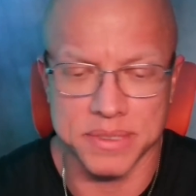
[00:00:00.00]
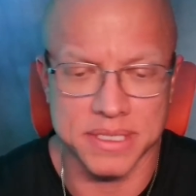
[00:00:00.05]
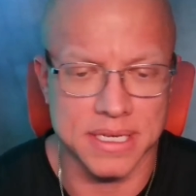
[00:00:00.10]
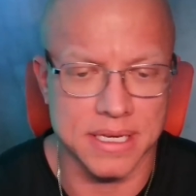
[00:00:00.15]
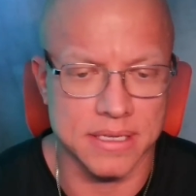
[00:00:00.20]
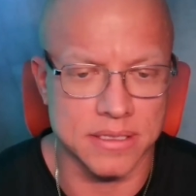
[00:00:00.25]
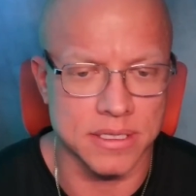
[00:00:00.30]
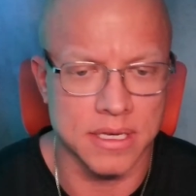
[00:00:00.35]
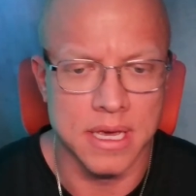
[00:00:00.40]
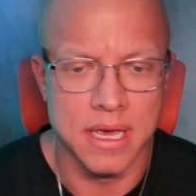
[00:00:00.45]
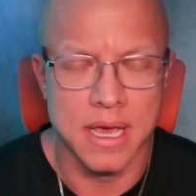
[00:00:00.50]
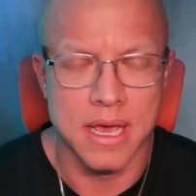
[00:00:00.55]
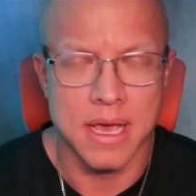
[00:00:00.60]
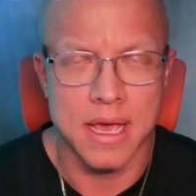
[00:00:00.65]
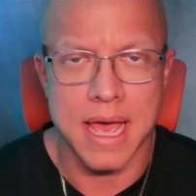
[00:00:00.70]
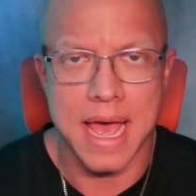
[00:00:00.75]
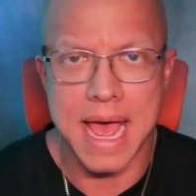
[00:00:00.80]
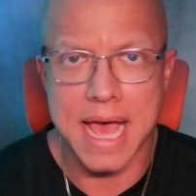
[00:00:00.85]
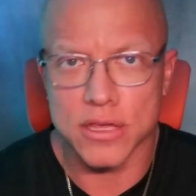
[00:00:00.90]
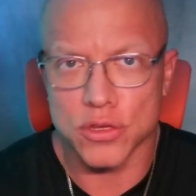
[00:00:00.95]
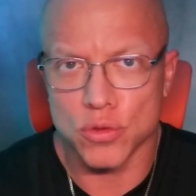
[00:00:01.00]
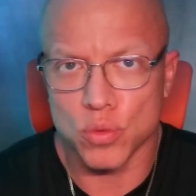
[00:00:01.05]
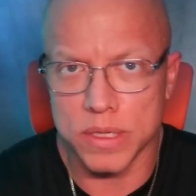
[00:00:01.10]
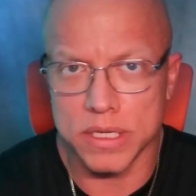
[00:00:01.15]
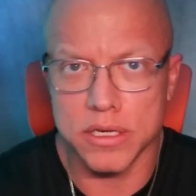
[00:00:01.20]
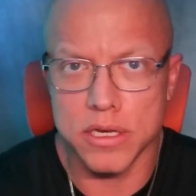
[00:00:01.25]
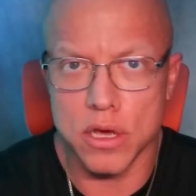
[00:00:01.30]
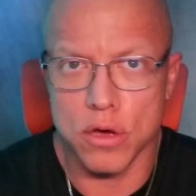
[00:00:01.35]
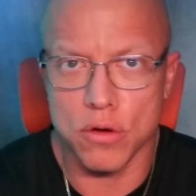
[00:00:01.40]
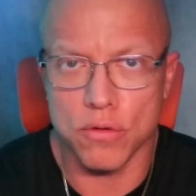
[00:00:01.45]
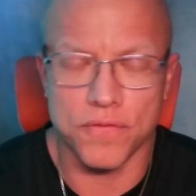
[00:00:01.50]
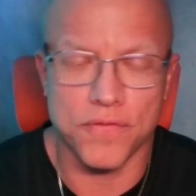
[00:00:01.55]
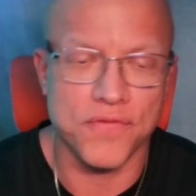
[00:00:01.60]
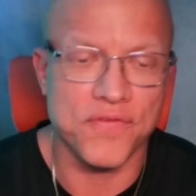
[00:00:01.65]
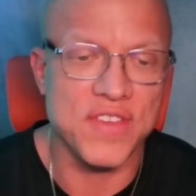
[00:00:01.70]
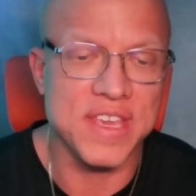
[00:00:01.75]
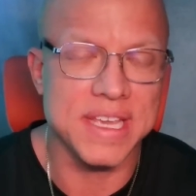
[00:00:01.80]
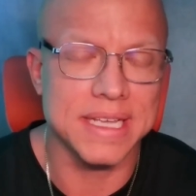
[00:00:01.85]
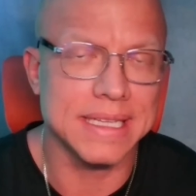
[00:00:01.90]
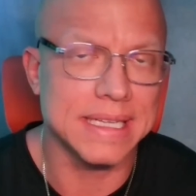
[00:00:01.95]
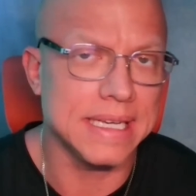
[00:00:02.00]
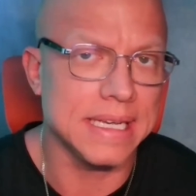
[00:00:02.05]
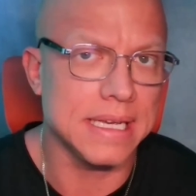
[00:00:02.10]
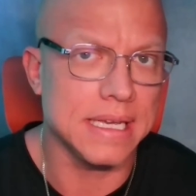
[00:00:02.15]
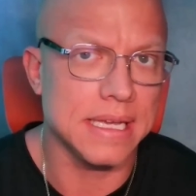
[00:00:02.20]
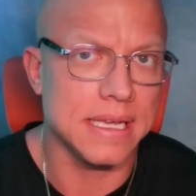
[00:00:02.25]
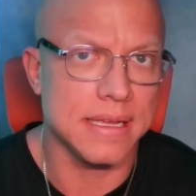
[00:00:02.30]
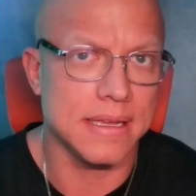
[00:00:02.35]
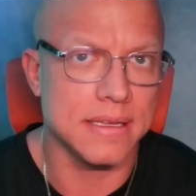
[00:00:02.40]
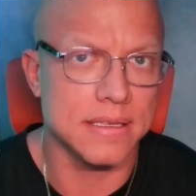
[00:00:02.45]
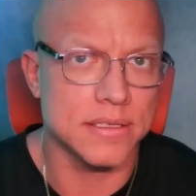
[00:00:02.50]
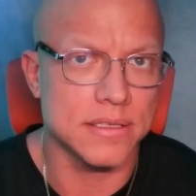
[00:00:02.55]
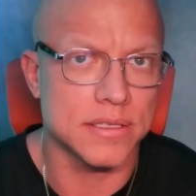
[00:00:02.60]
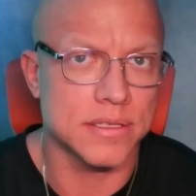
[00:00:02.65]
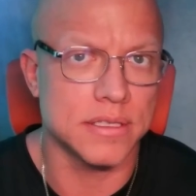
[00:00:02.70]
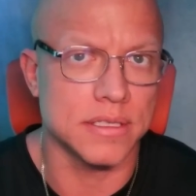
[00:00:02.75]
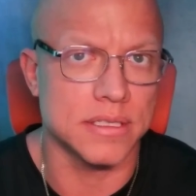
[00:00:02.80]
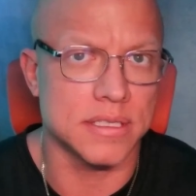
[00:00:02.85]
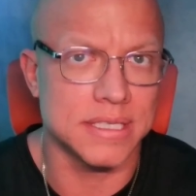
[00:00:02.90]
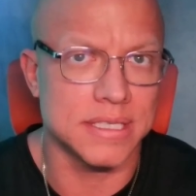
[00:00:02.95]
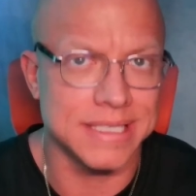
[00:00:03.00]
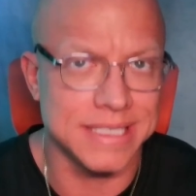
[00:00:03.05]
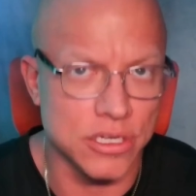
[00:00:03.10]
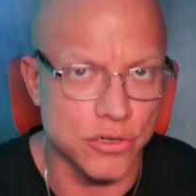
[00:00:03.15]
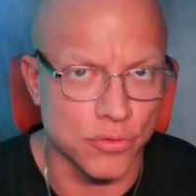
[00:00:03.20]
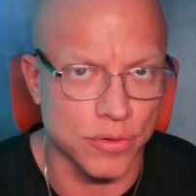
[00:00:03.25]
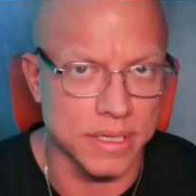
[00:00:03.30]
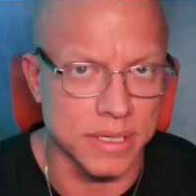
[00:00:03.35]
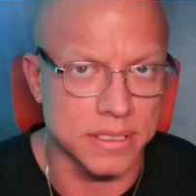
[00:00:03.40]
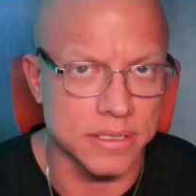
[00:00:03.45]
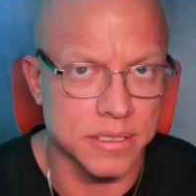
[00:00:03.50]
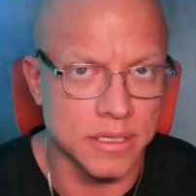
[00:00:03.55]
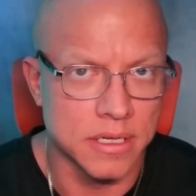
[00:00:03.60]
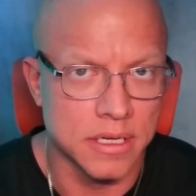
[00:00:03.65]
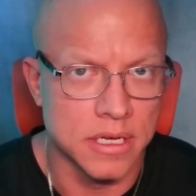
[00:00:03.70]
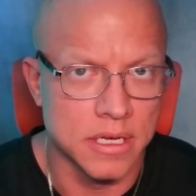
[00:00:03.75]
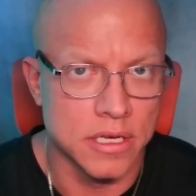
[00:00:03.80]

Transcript: Because as we know, feeling is the secret.